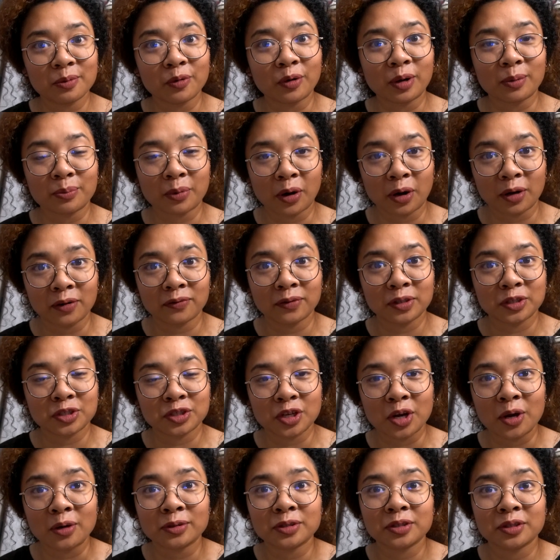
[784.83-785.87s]
who are part of the
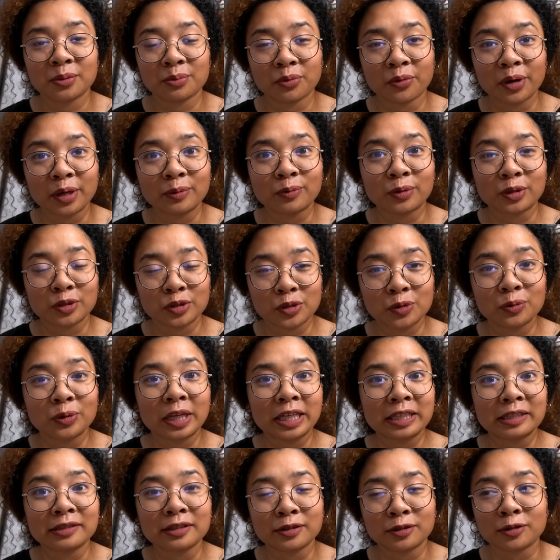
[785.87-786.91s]
show to the point where you,
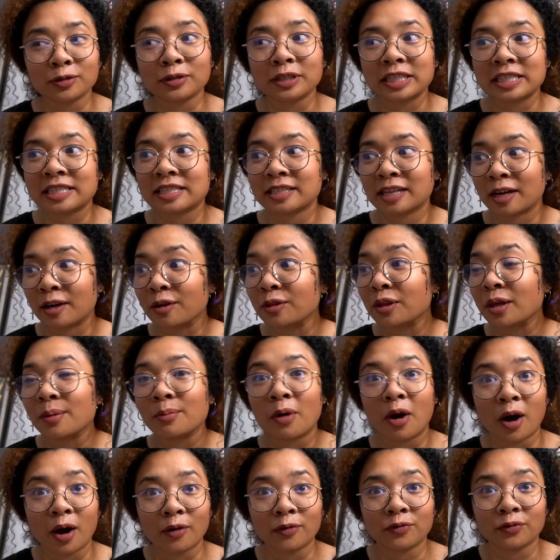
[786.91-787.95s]
like, literally scare them
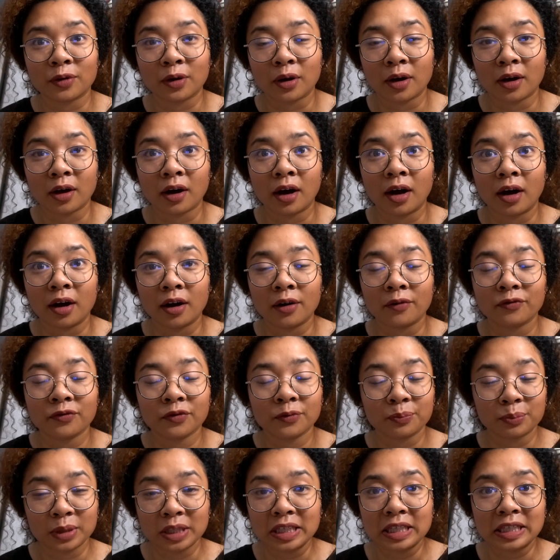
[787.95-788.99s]
off of
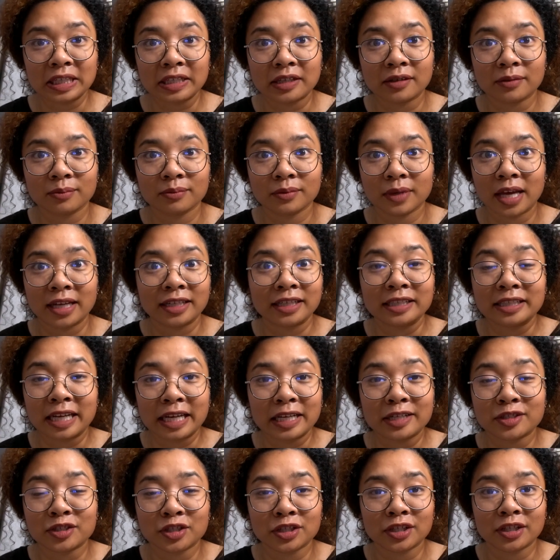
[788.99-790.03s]
being and
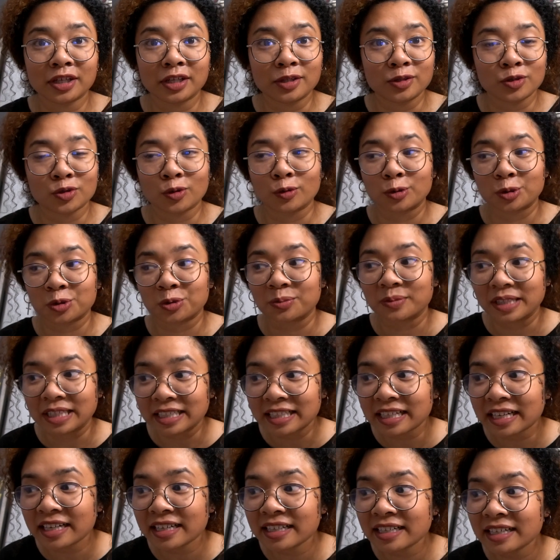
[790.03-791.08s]
engaging in social
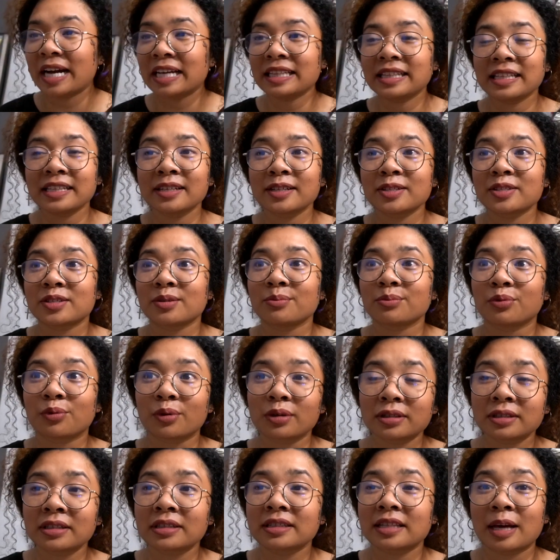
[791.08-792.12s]
media. I think it's
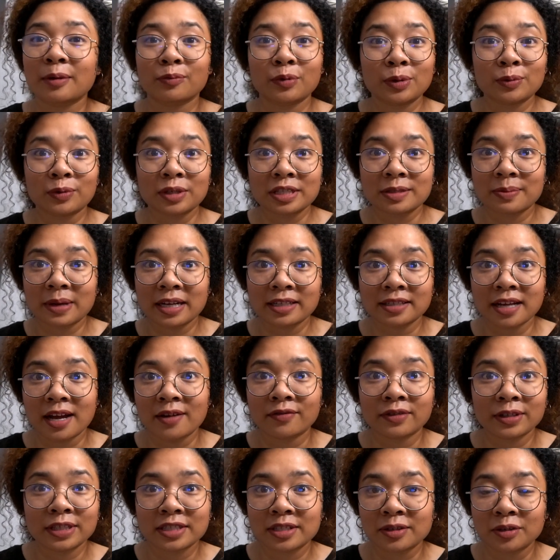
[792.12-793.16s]
important that we respect
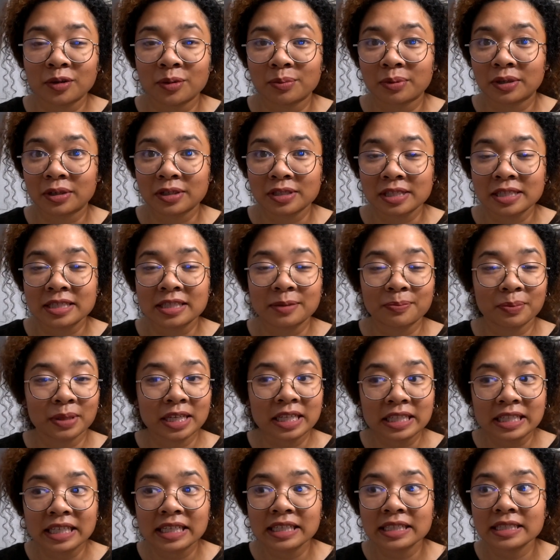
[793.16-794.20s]
every single person's
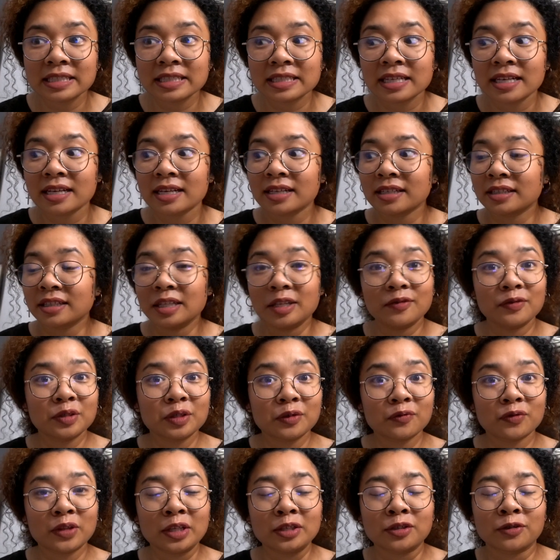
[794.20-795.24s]
opinions, even
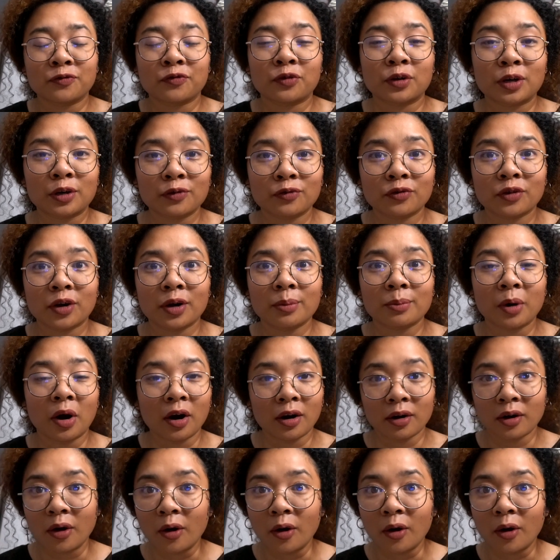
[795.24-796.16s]
if they differ from our